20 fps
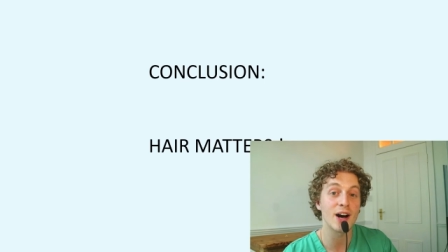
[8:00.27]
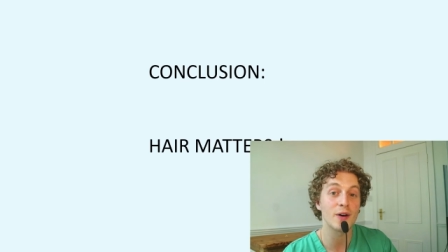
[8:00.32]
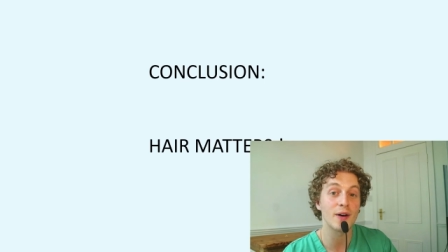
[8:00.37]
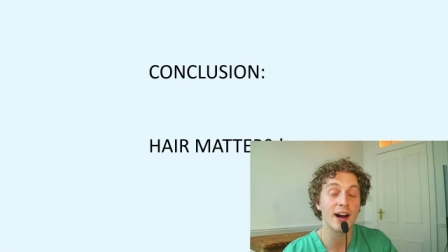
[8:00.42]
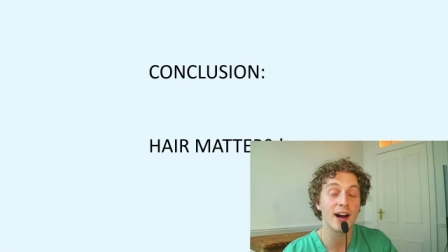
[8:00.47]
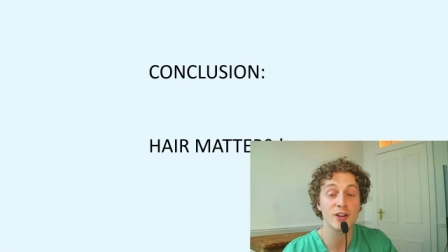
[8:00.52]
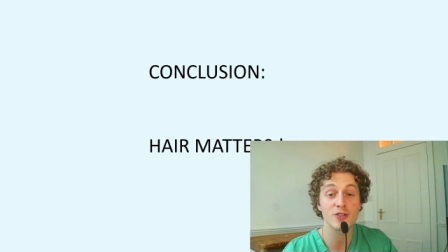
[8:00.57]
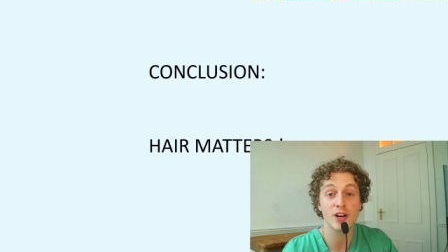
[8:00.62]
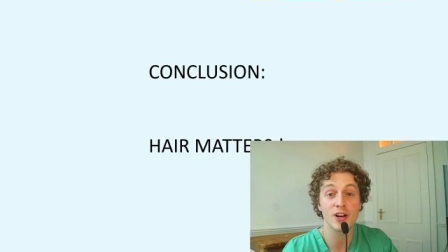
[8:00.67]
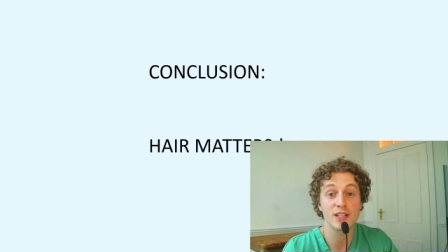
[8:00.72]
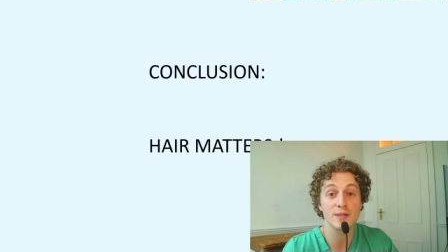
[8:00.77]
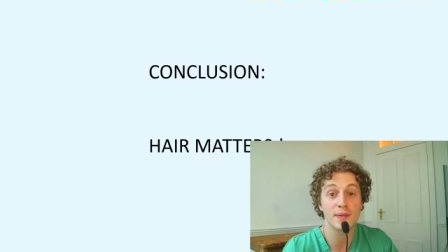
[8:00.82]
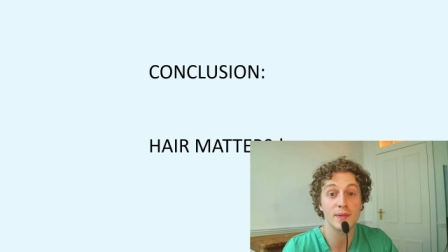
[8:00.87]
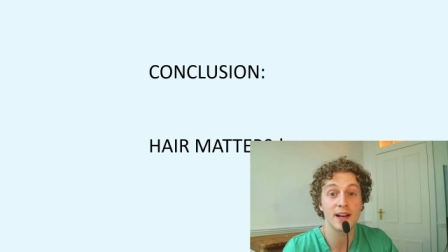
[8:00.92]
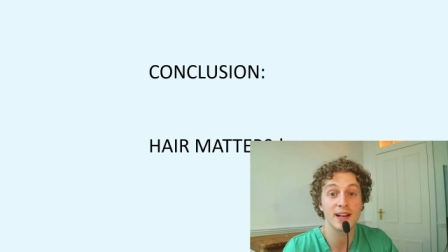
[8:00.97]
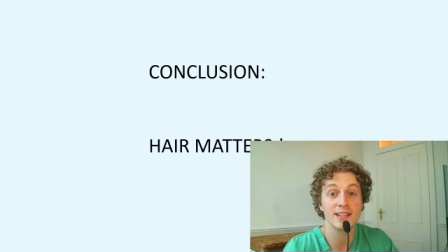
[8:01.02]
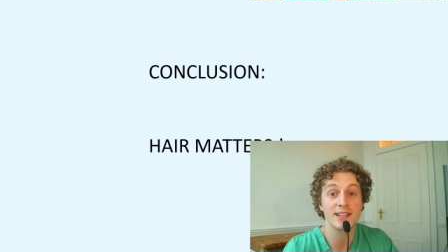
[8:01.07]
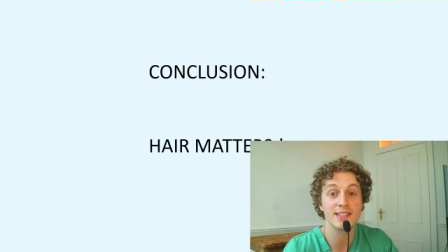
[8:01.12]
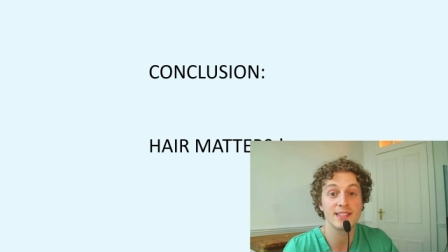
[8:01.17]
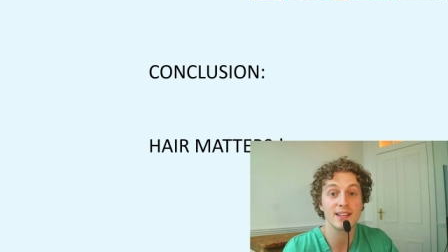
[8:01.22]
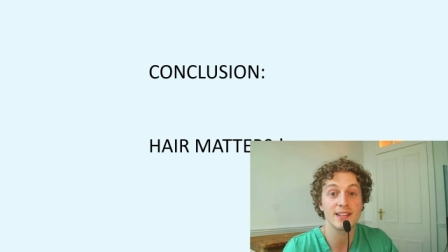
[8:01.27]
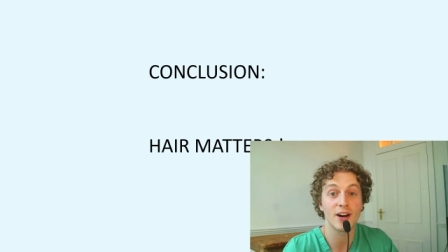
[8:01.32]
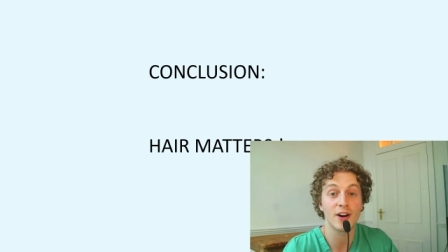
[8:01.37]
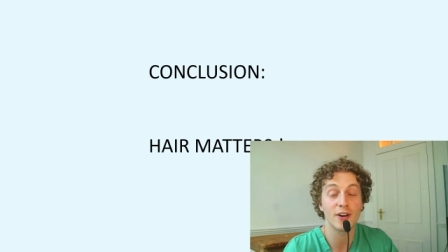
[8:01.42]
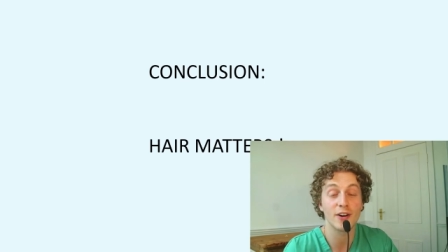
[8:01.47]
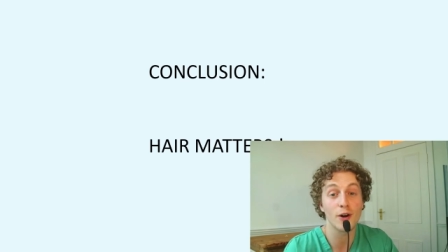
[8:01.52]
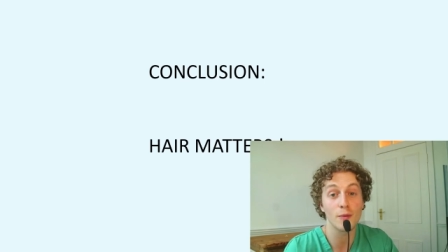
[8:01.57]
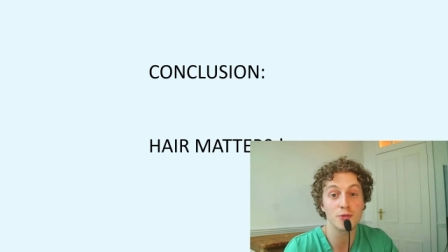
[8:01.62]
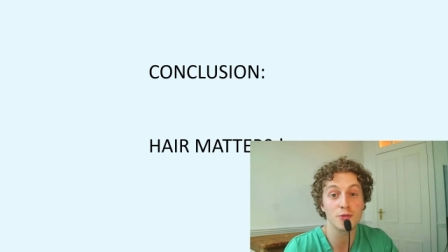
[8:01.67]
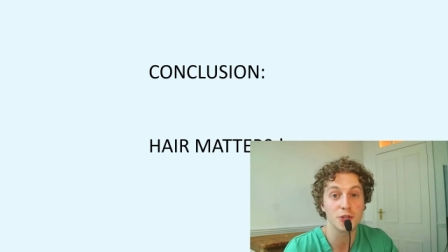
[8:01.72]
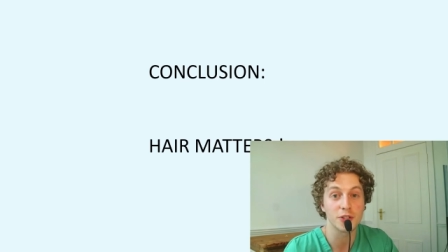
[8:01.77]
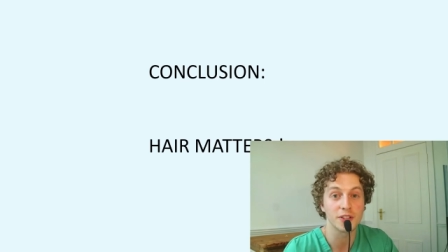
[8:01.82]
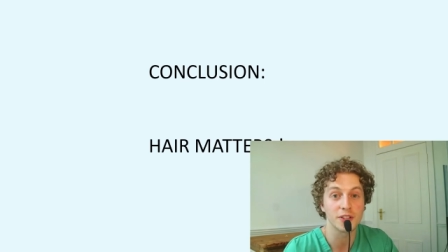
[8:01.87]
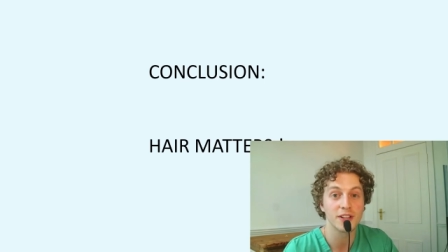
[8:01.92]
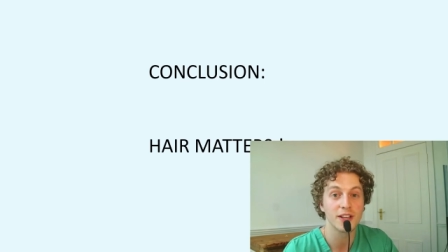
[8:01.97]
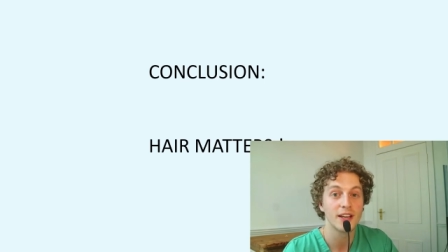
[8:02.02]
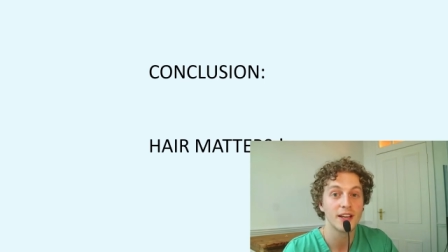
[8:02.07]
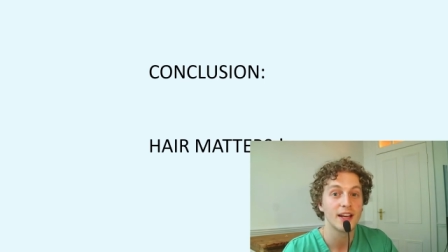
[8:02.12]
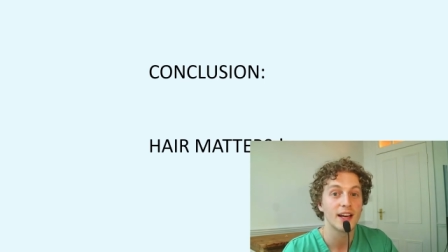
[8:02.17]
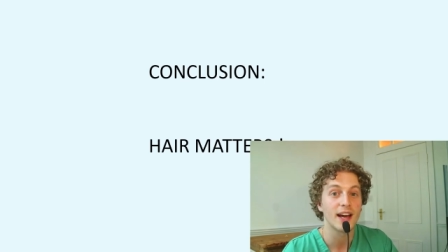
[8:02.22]
hair transplants are an option
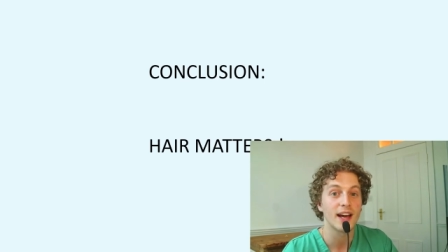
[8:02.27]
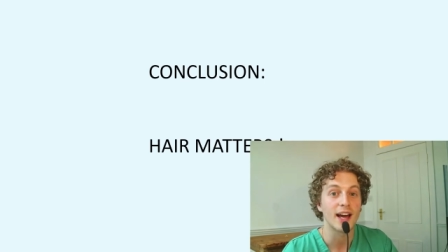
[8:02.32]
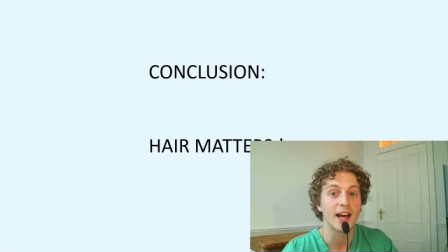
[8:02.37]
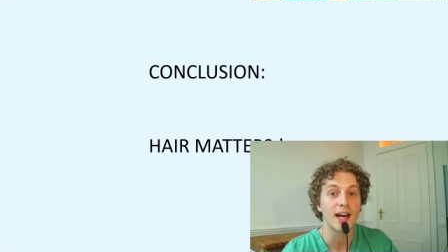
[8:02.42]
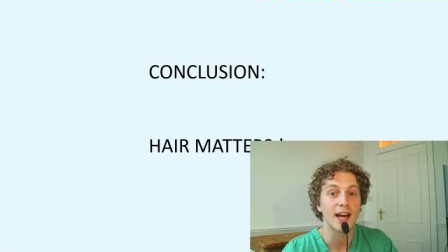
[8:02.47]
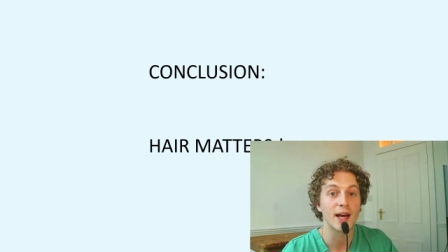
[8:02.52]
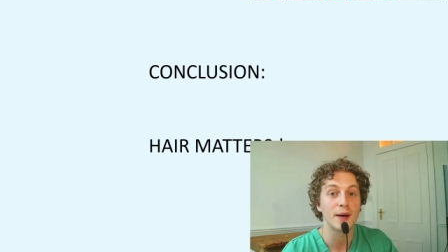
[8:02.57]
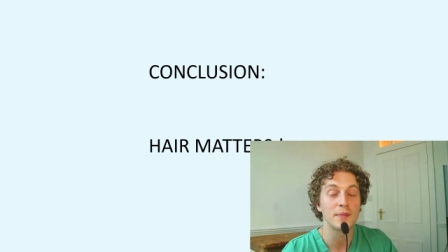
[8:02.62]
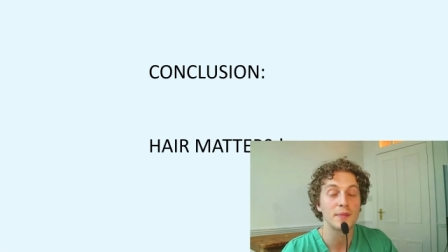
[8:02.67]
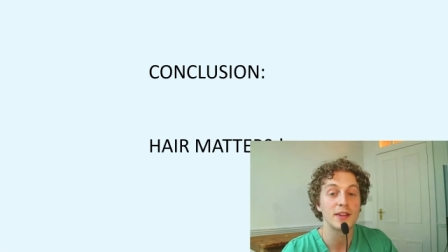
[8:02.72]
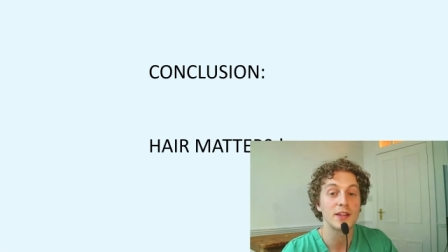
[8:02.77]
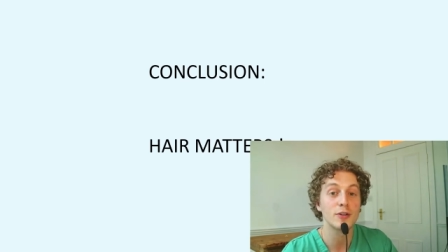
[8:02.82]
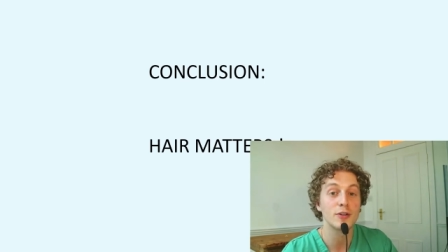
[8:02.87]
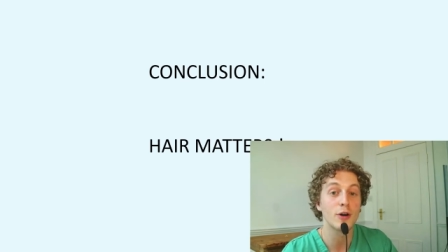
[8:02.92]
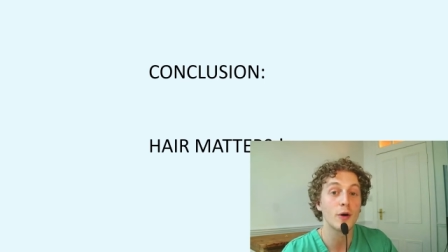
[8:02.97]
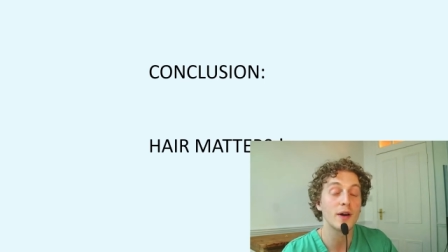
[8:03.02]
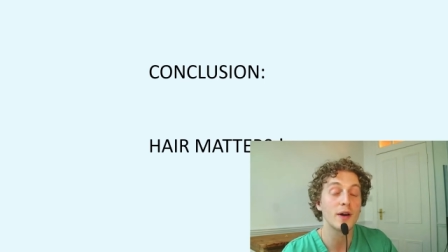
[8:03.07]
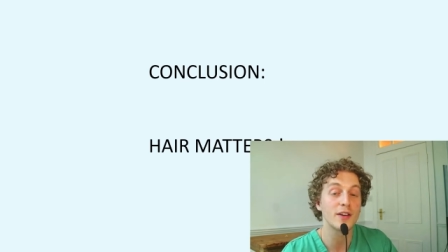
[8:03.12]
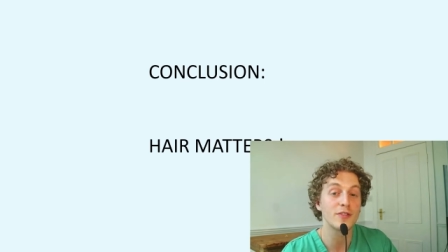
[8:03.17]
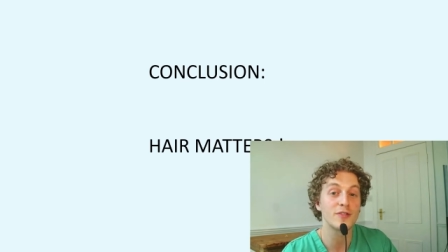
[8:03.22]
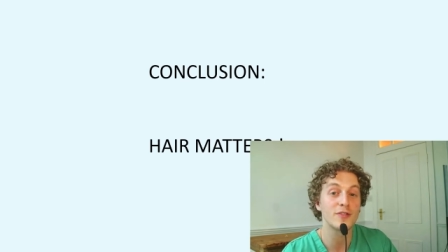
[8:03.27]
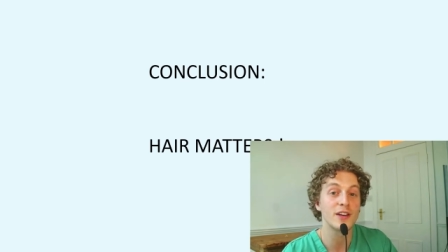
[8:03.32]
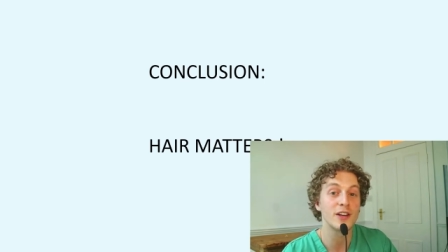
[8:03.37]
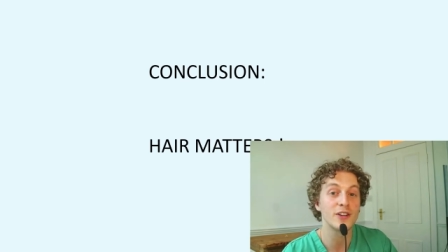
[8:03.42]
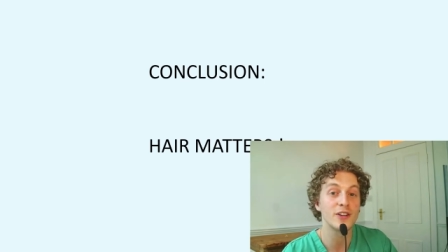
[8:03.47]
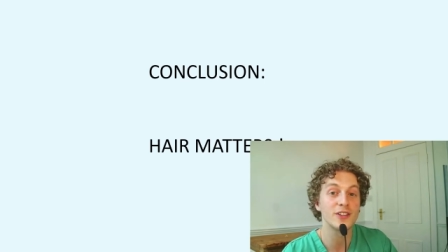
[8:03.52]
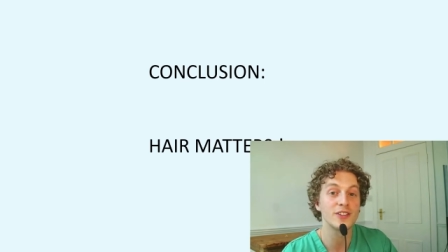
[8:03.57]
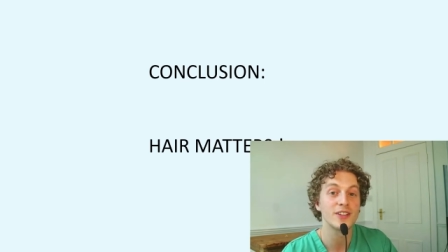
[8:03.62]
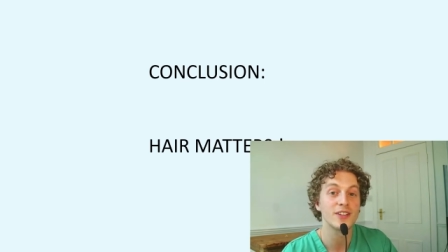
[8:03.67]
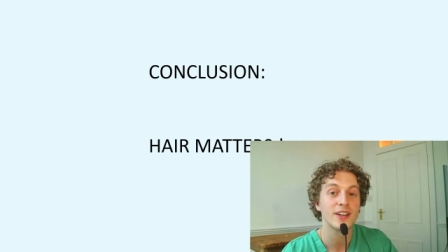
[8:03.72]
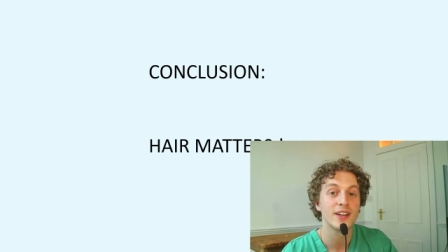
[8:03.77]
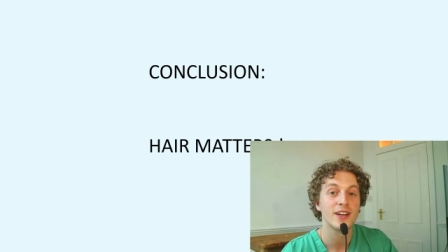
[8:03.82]
um, in the growing field